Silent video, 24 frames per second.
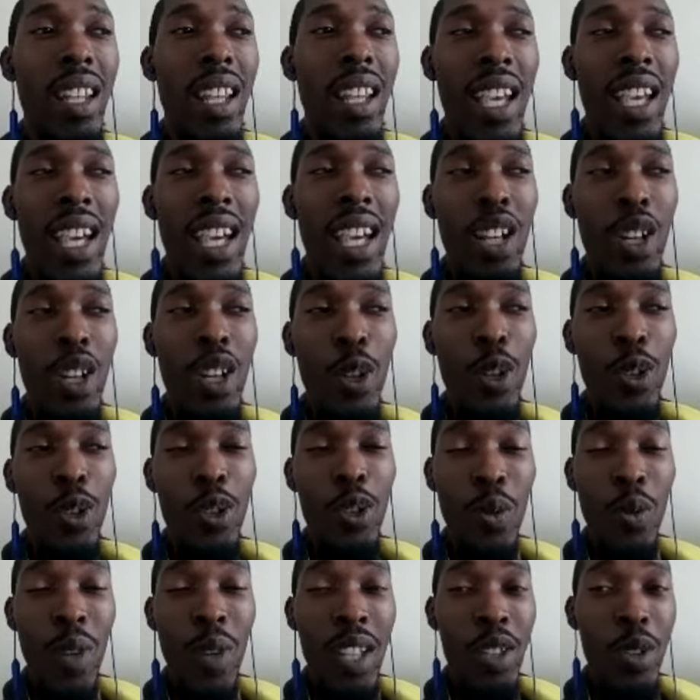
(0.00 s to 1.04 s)
kind of goes
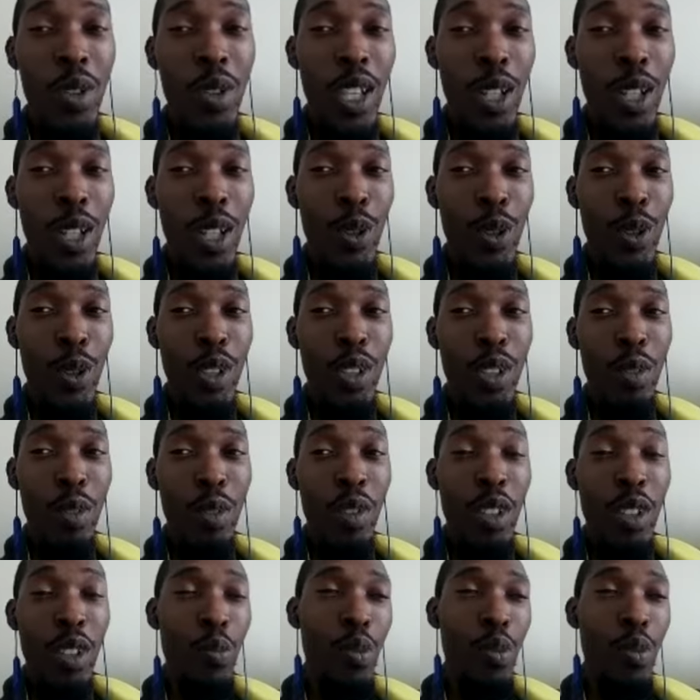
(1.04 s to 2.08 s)
away as you get older, but
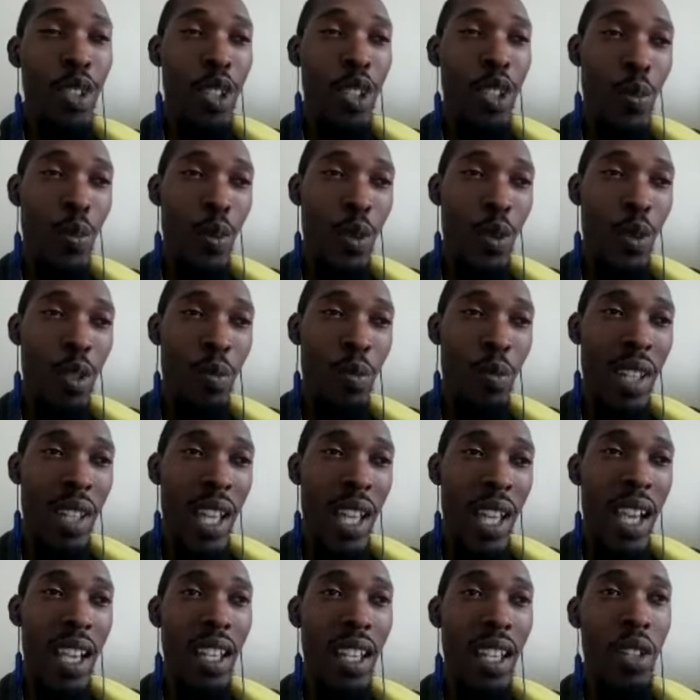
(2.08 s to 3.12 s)
the principles
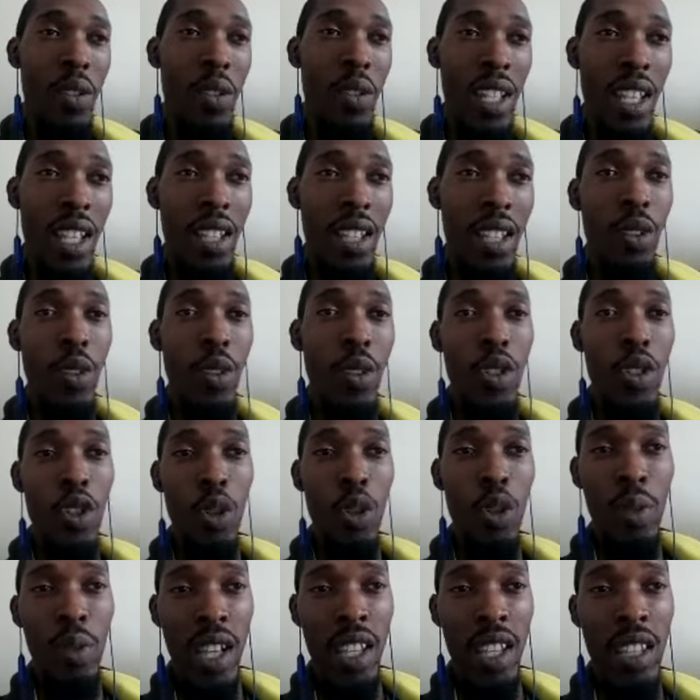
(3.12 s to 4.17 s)
apply, and you take those and you
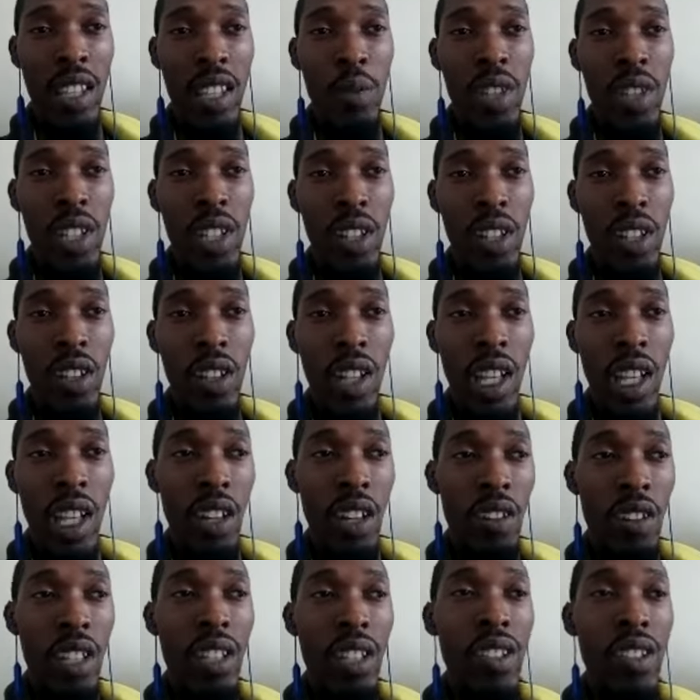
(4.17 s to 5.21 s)
apply them to other
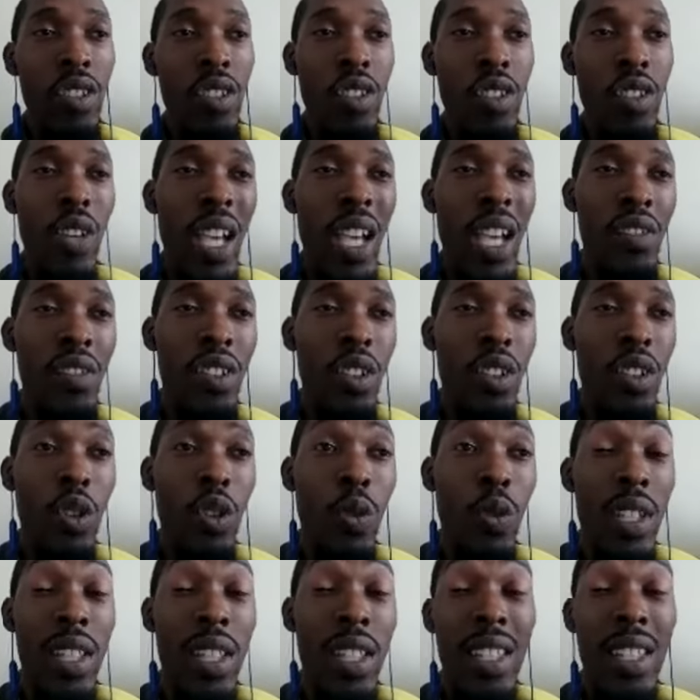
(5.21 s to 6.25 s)
areas. So you have to know what
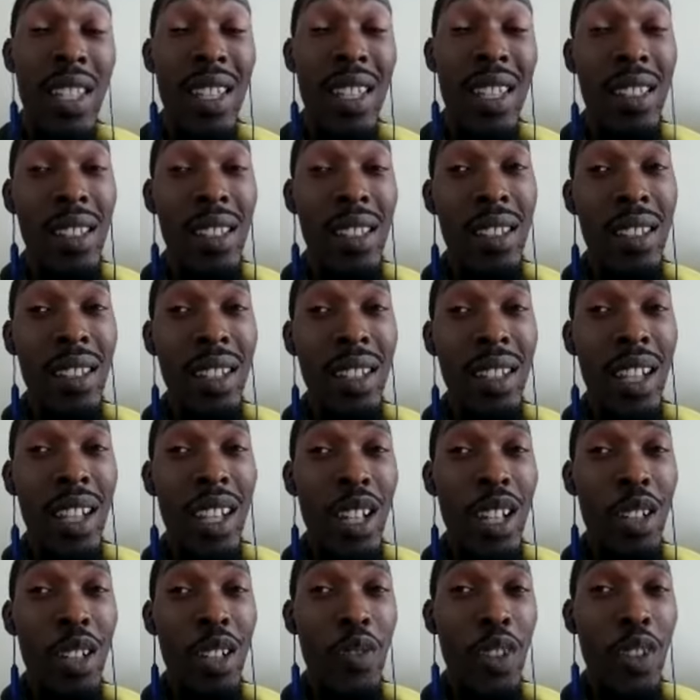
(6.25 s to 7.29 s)
season
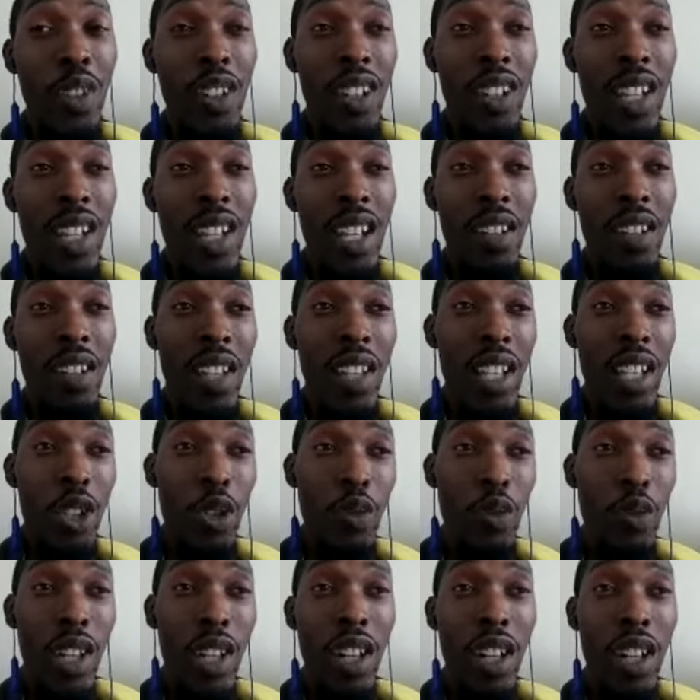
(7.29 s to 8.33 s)
of your kind of like
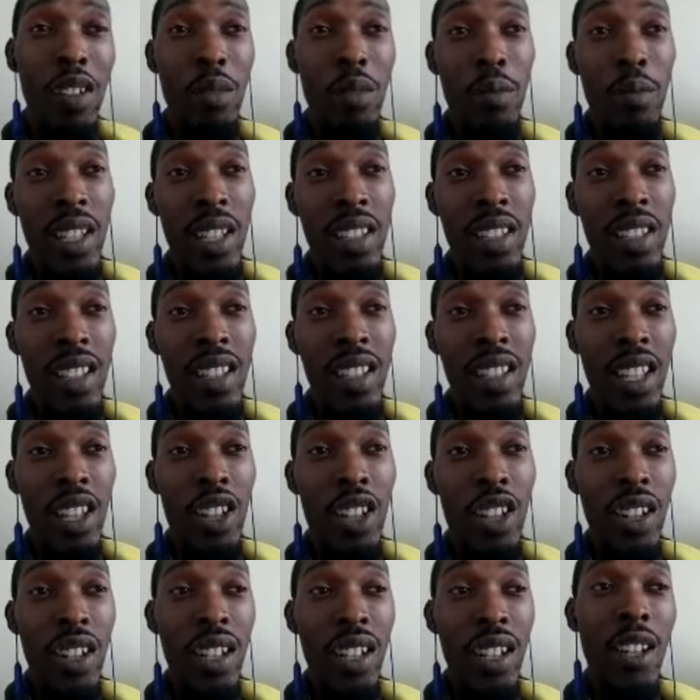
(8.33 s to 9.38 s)
career and business that
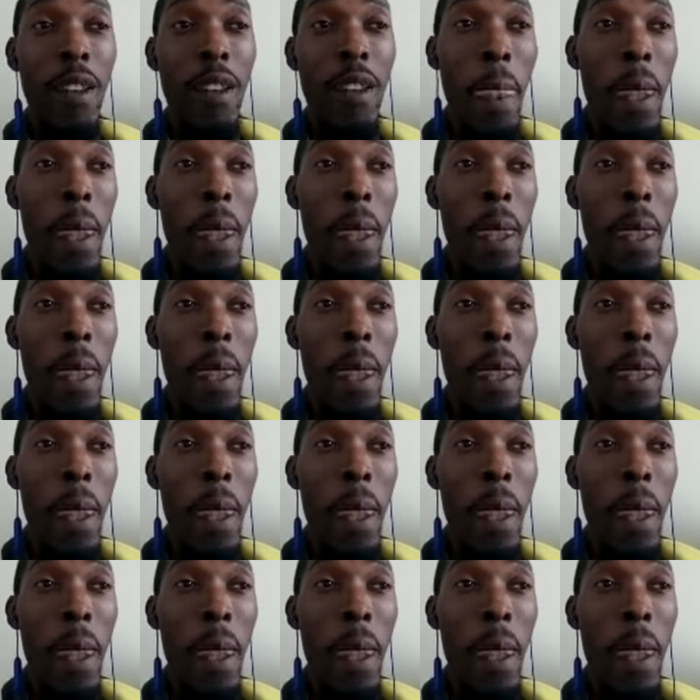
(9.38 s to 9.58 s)
you're in.